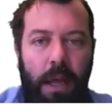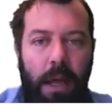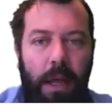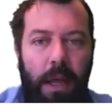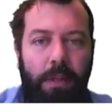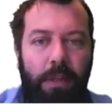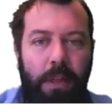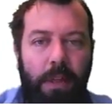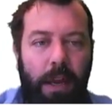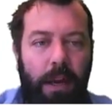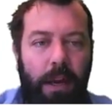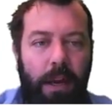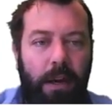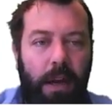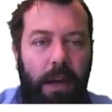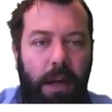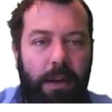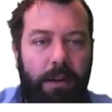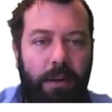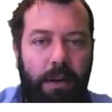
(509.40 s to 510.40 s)
and then
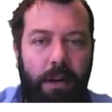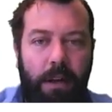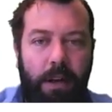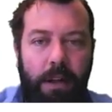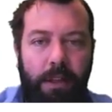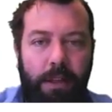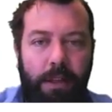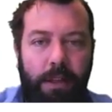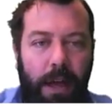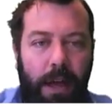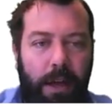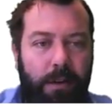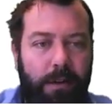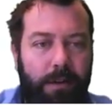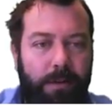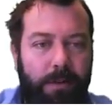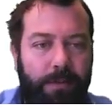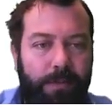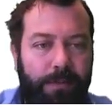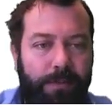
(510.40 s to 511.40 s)
underneath
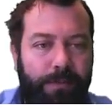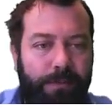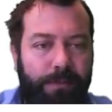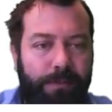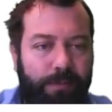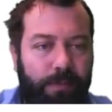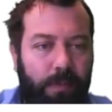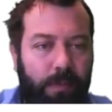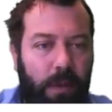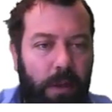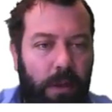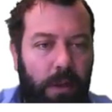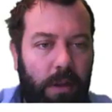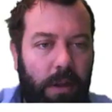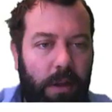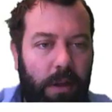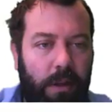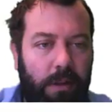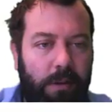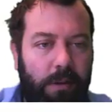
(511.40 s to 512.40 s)
that,
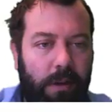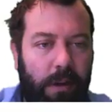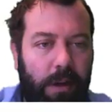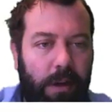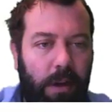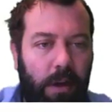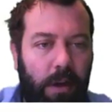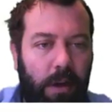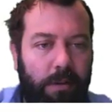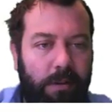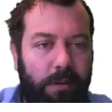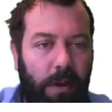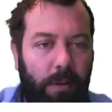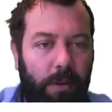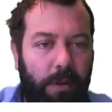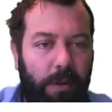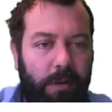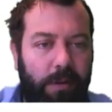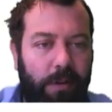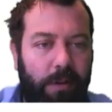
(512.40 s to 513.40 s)
you can see I start
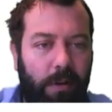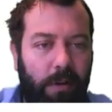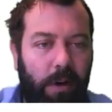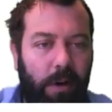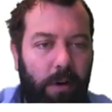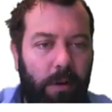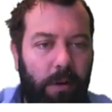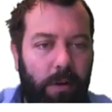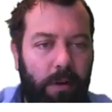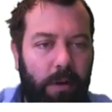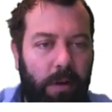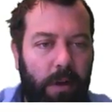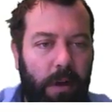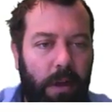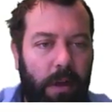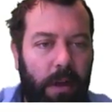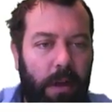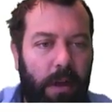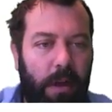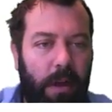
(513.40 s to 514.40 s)
with a 0
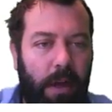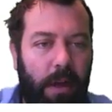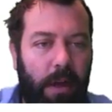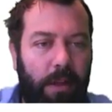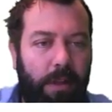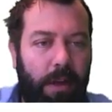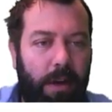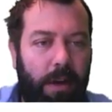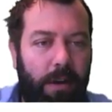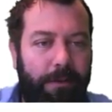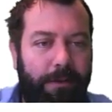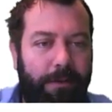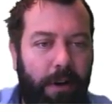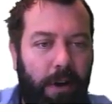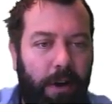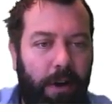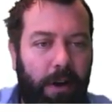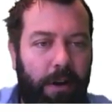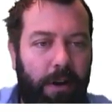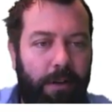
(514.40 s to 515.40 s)
and then a 5.